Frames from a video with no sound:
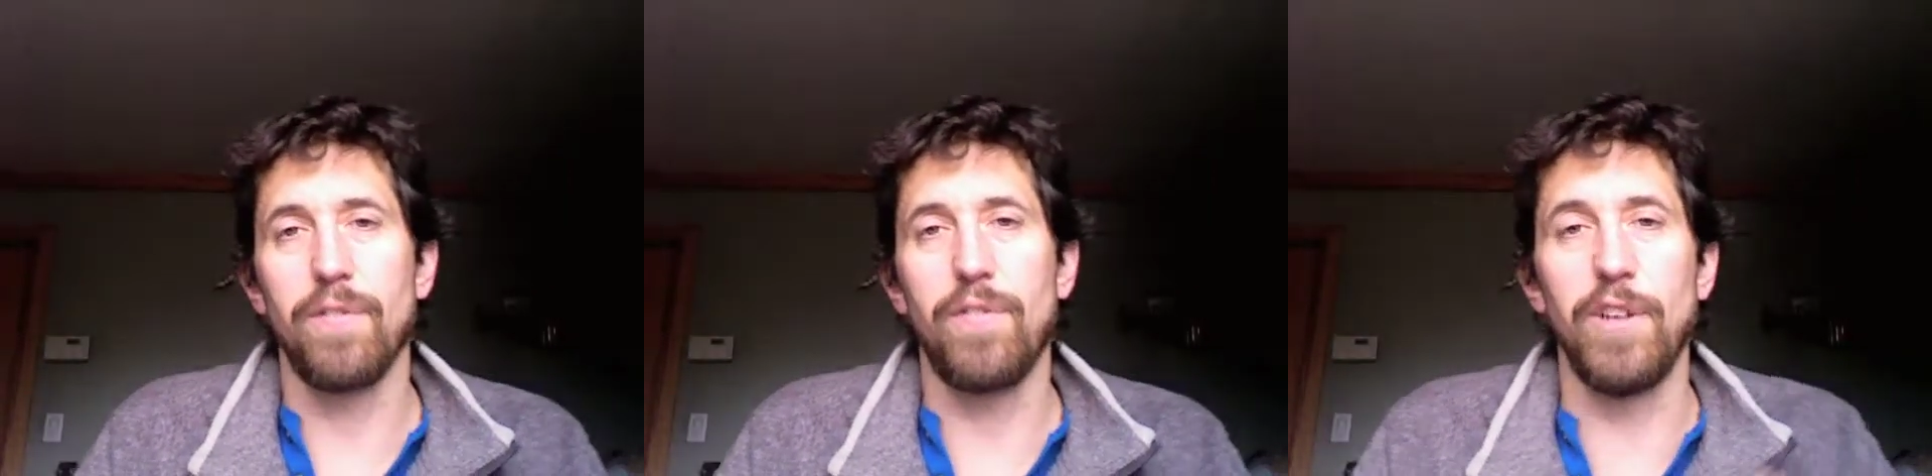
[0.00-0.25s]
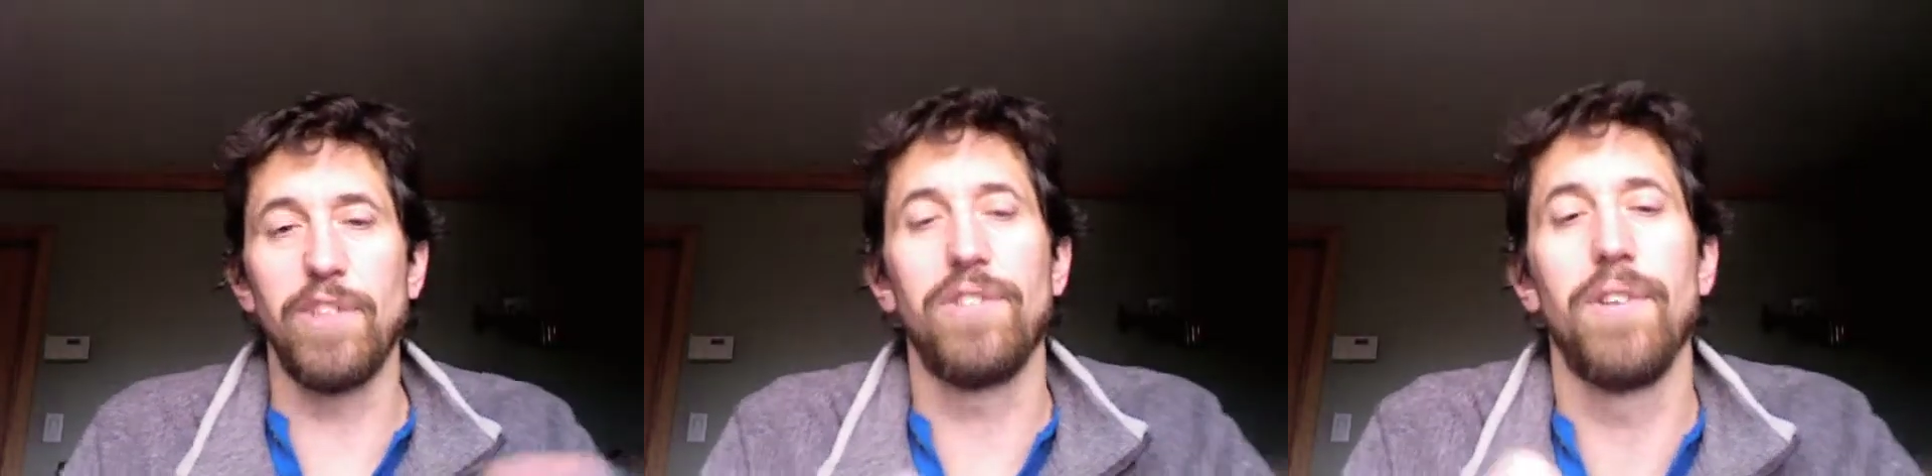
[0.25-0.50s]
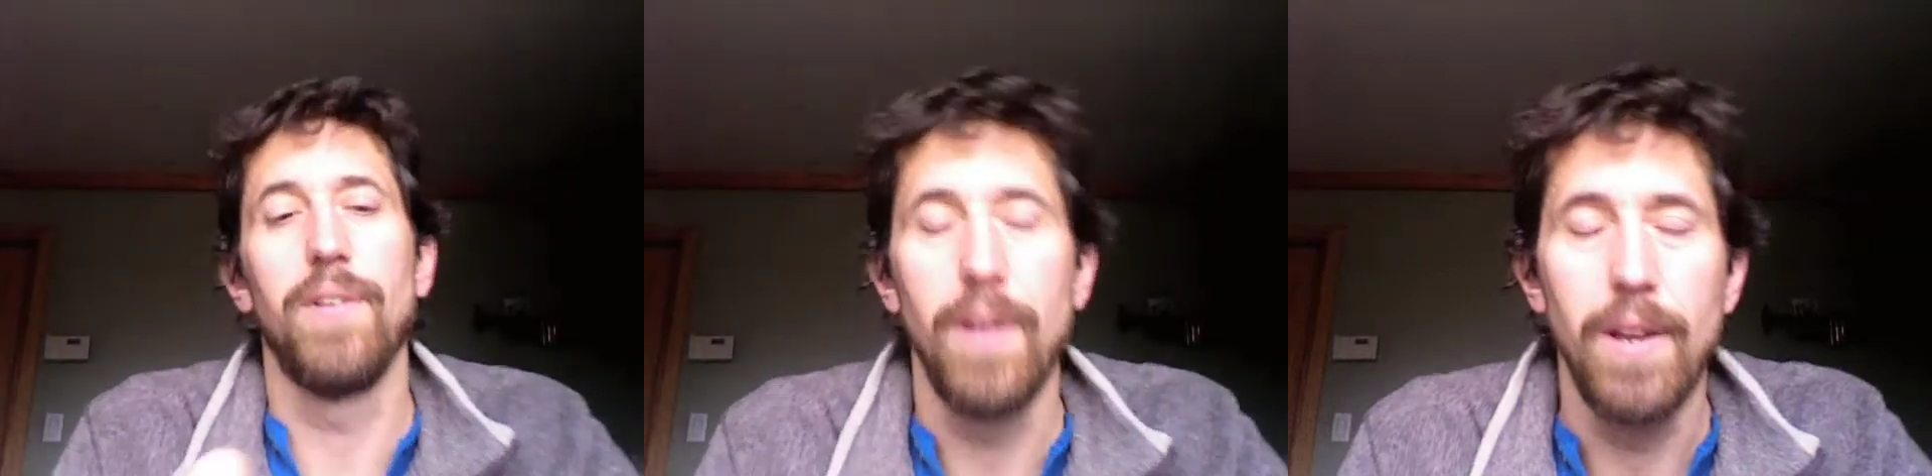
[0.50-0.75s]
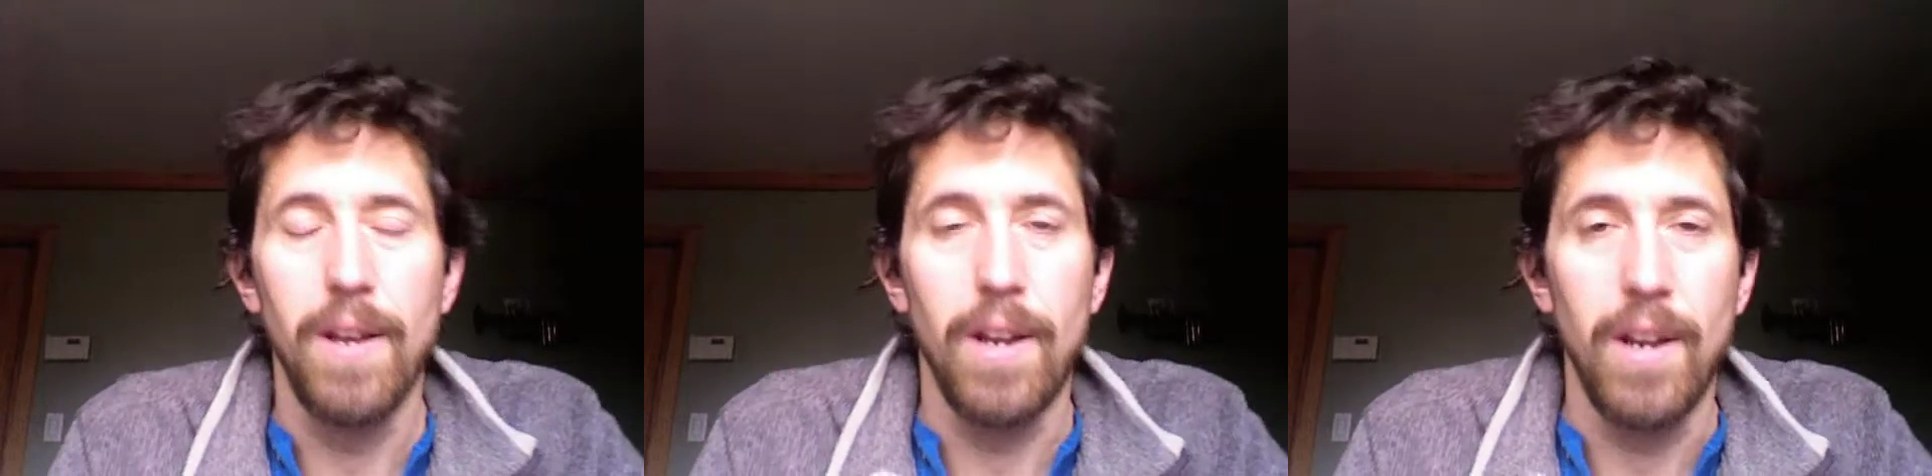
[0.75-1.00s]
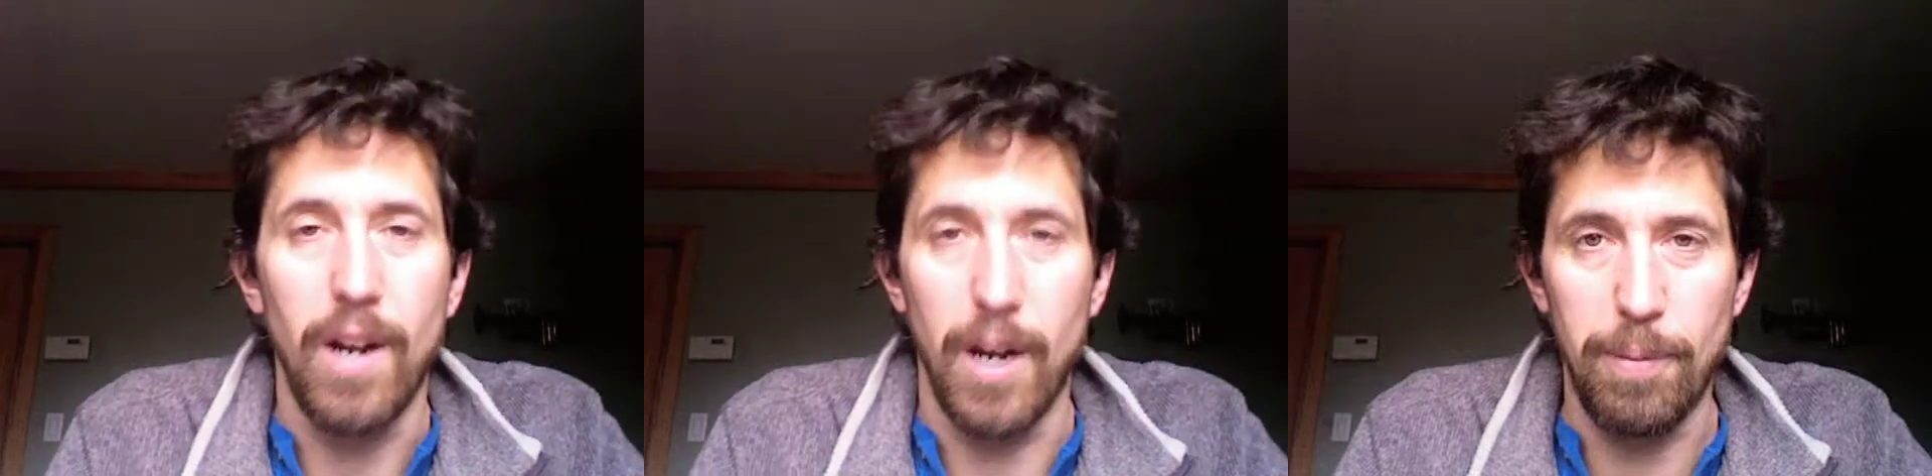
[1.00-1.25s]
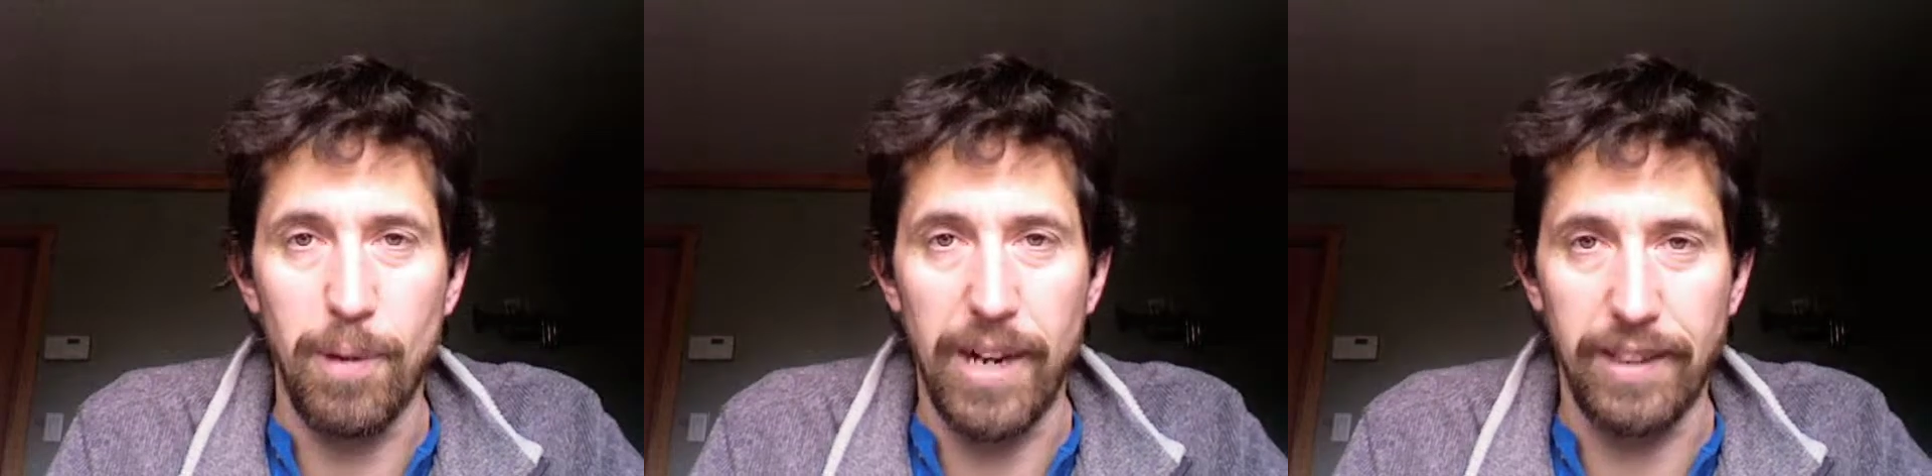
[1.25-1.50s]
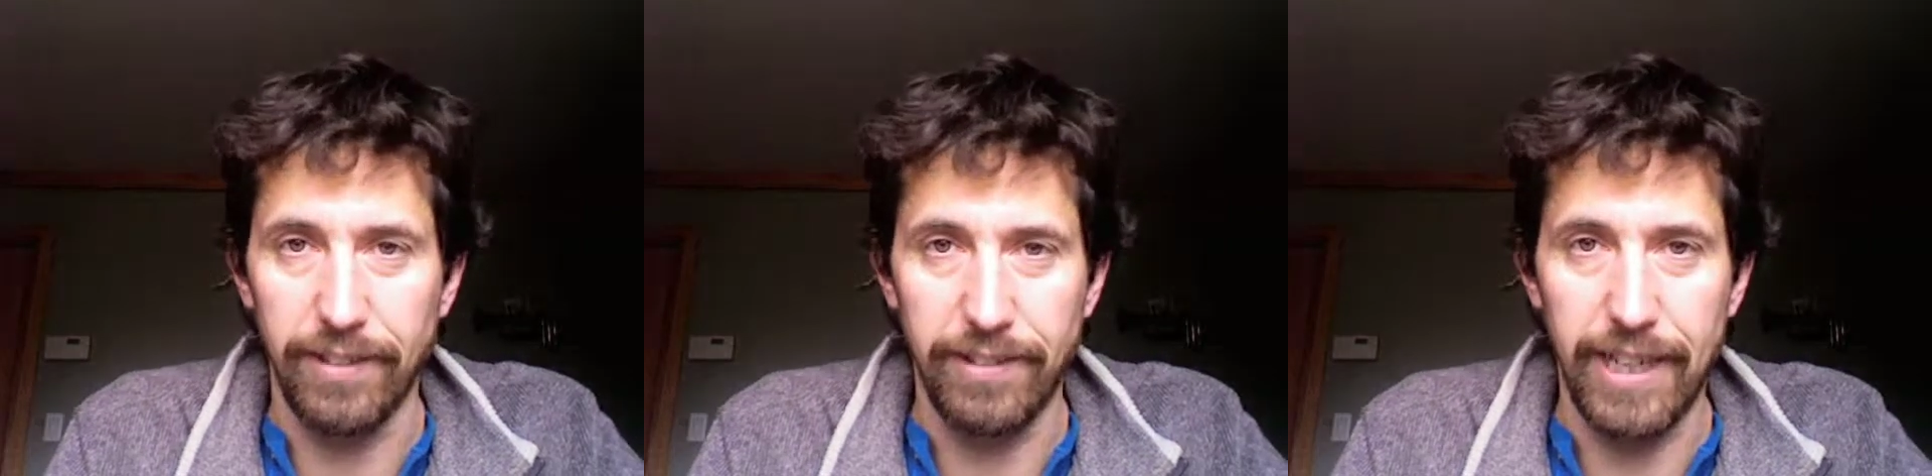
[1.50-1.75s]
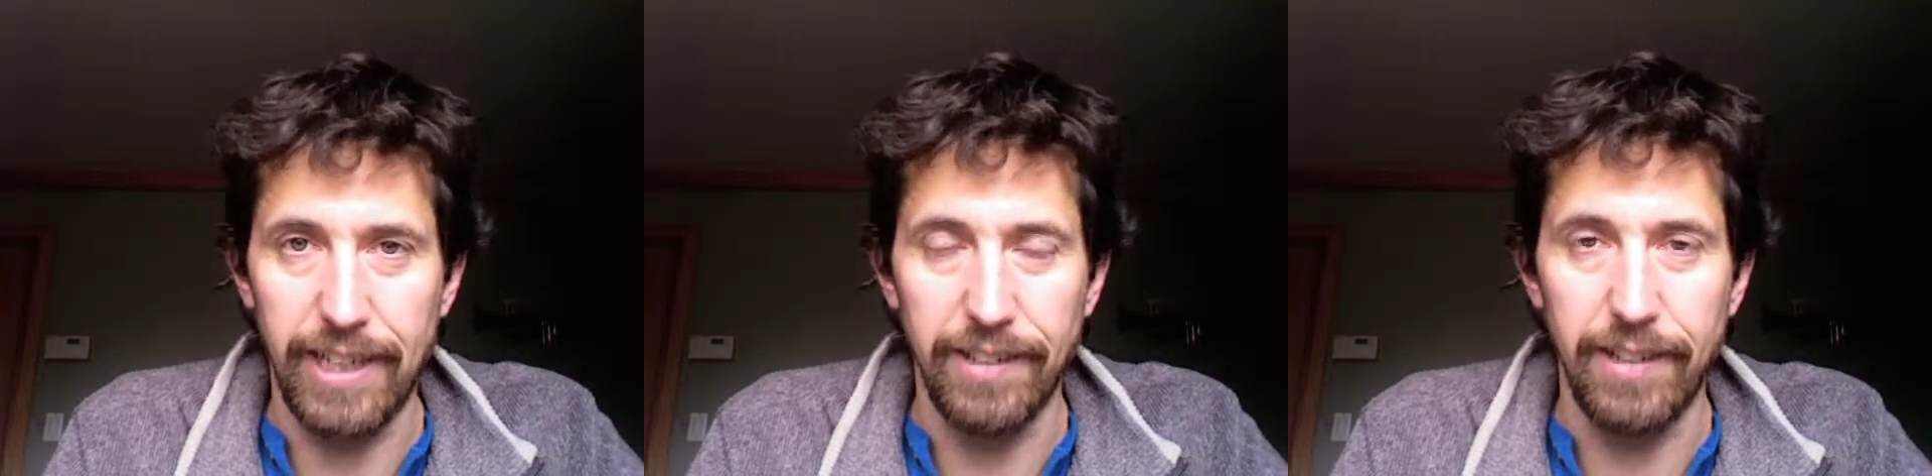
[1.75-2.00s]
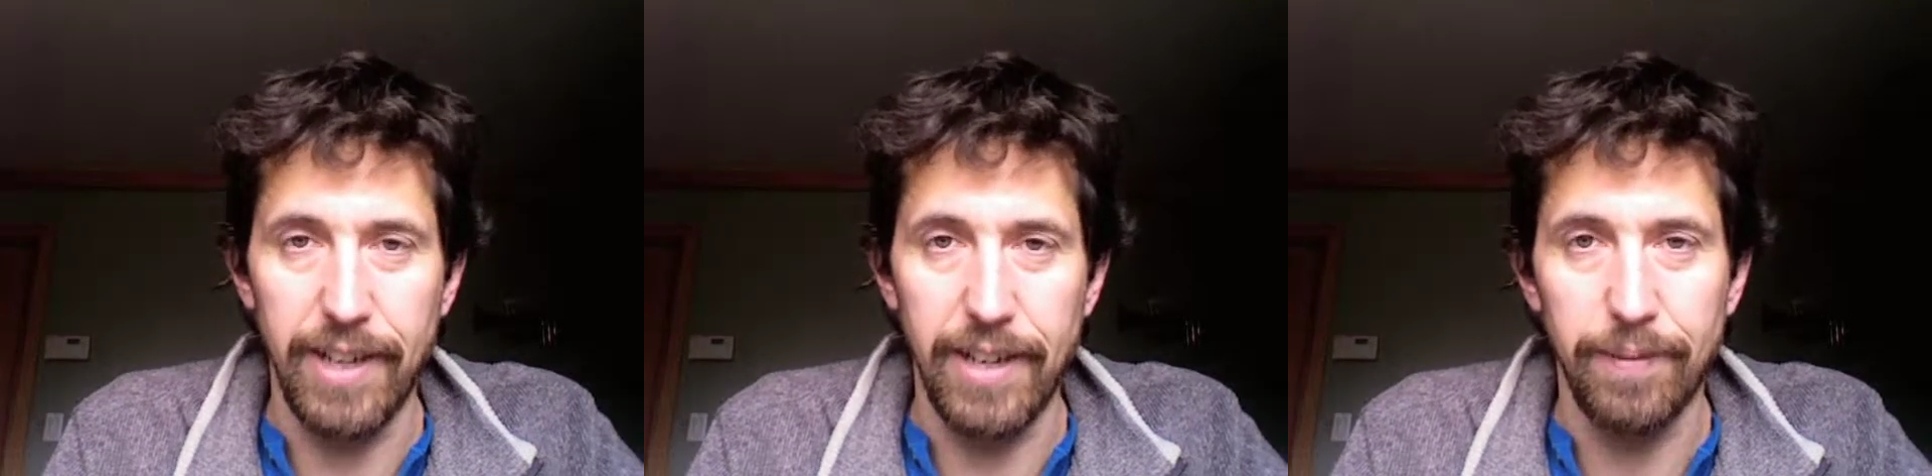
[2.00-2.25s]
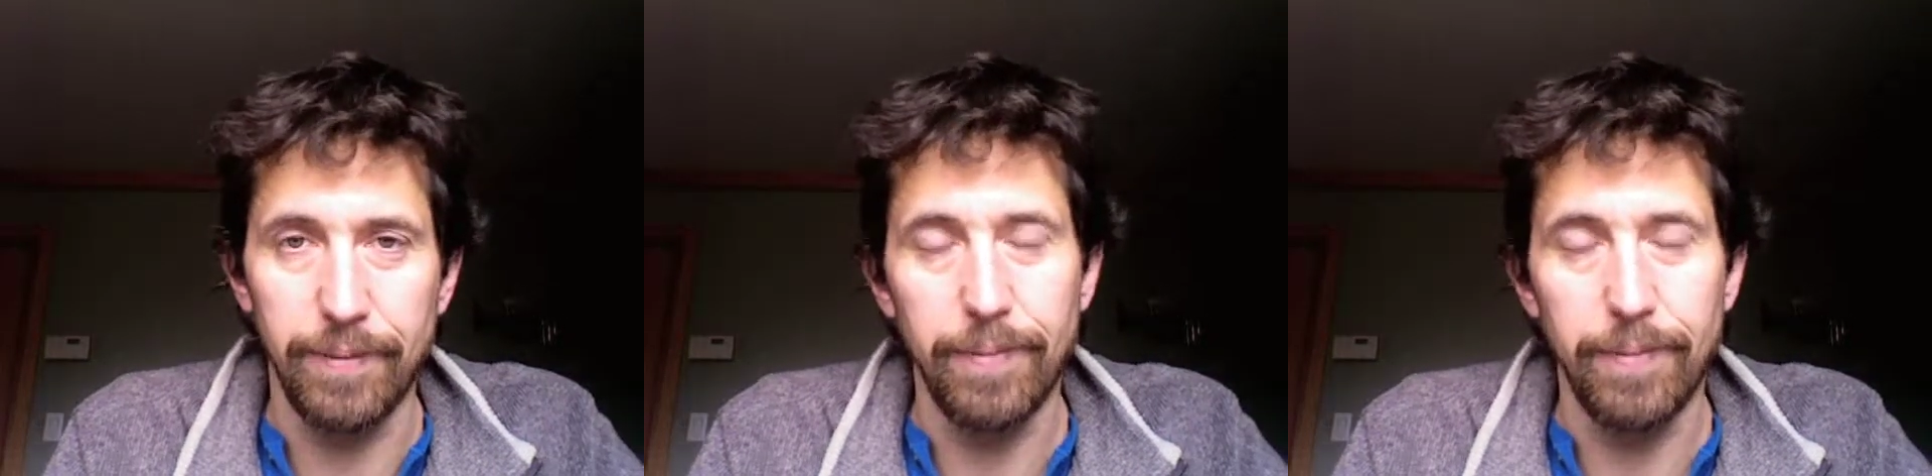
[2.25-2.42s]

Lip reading: First, our product is second to none.